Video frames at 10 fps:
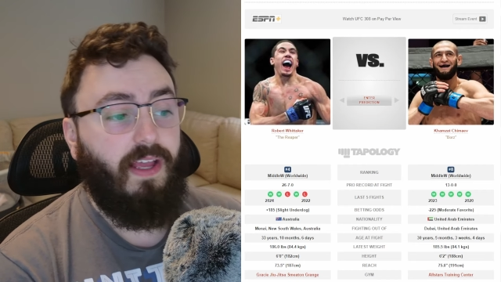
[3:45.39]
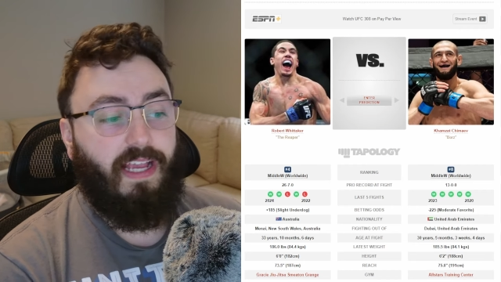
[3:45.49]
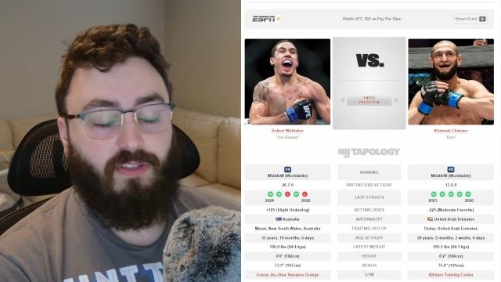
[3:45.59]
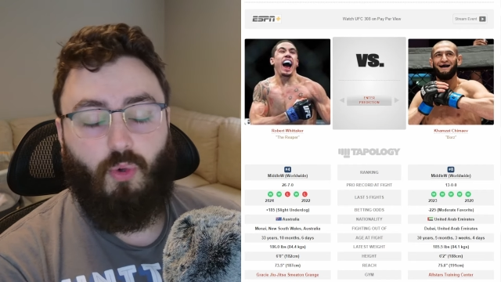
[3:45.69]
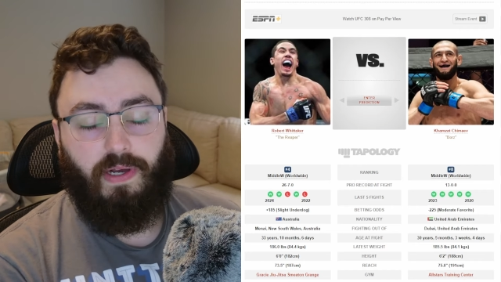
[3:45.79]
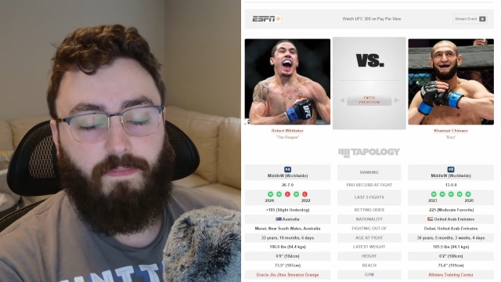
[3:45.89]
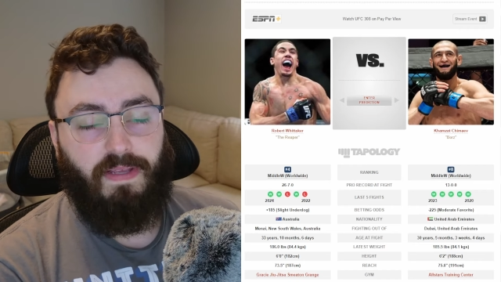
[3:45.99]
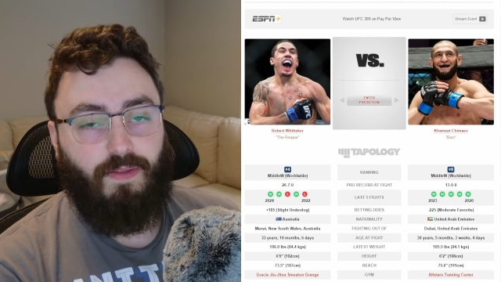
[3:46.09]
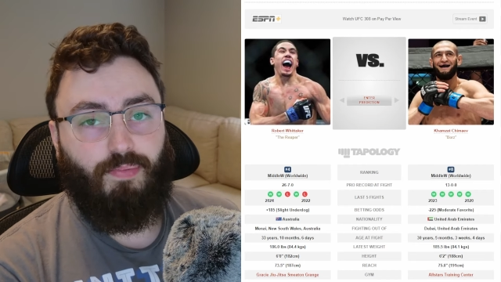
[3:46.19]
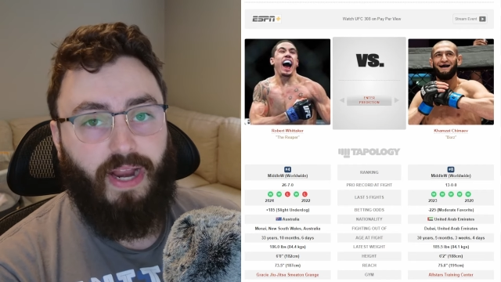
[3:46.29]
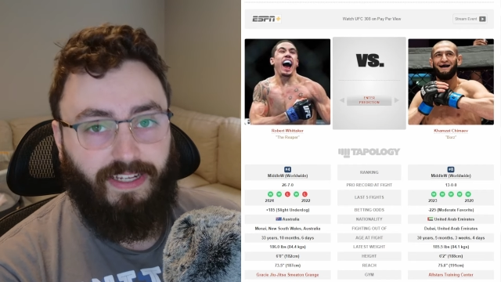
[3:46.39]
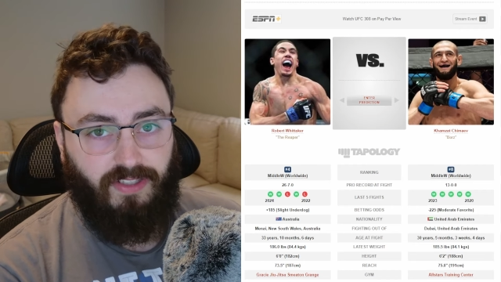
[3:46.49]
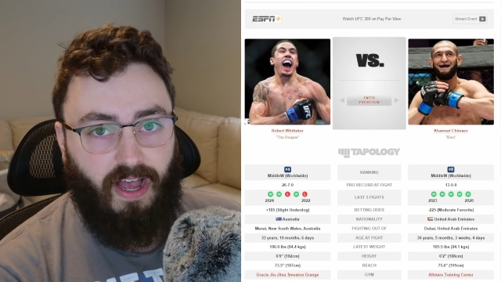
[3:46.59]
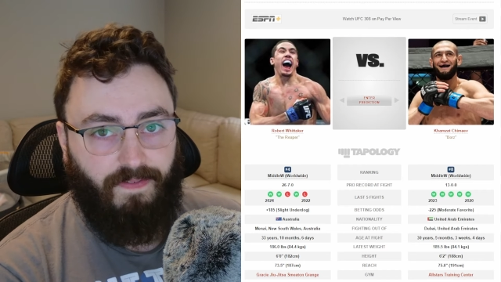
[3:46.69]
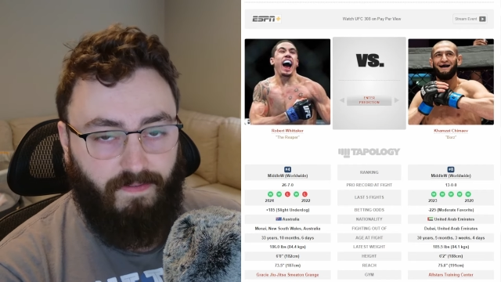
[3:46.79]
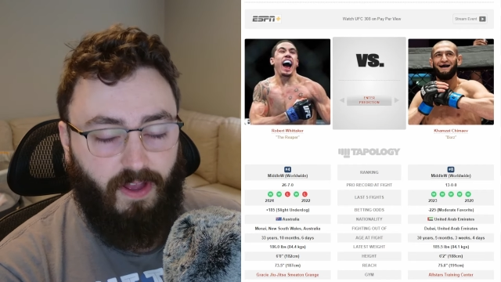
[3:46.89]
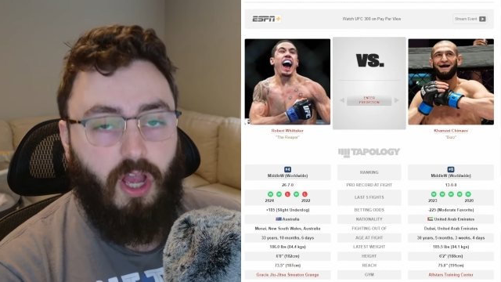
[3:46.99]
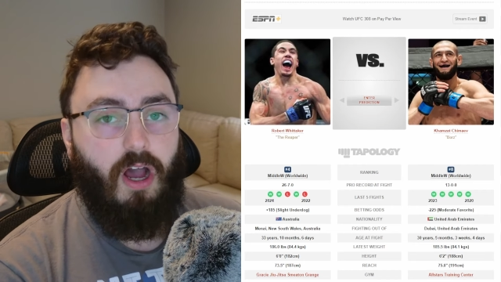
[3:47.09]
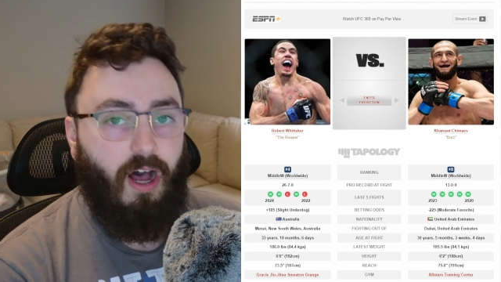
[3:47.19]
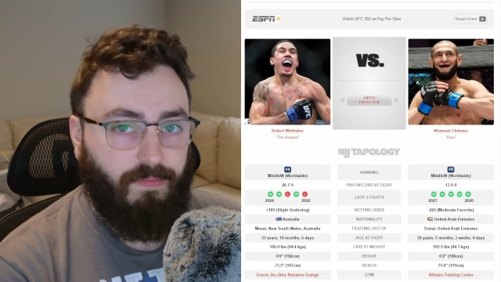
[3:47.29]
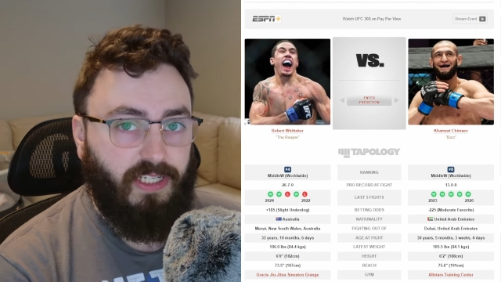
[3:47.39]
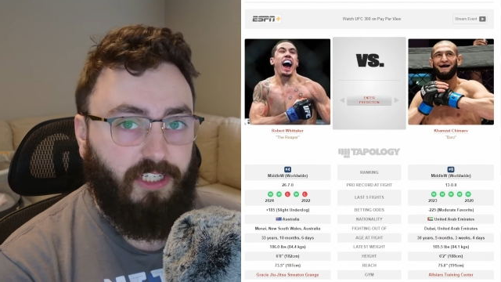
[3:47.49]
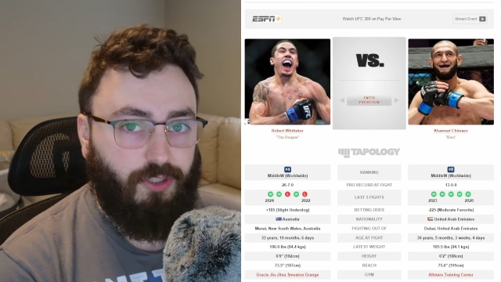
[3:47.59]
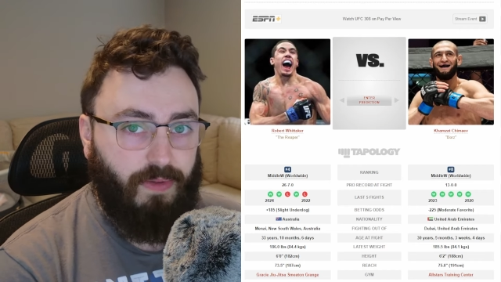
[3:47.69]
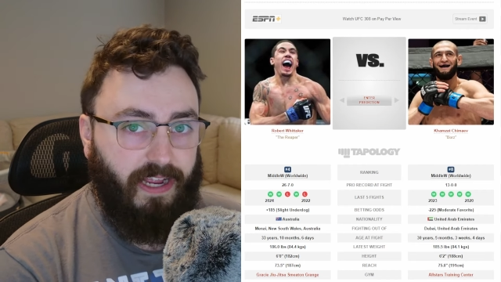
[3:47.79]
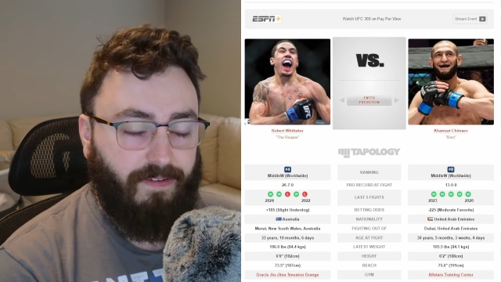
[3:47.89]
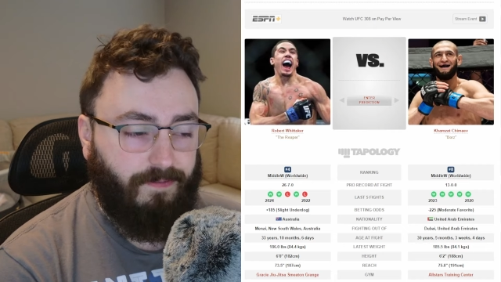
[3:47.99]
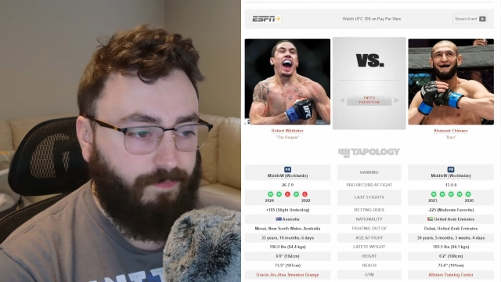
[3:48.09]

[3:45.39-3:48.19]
is going to beat the brakes off of Hamzat Chimaev.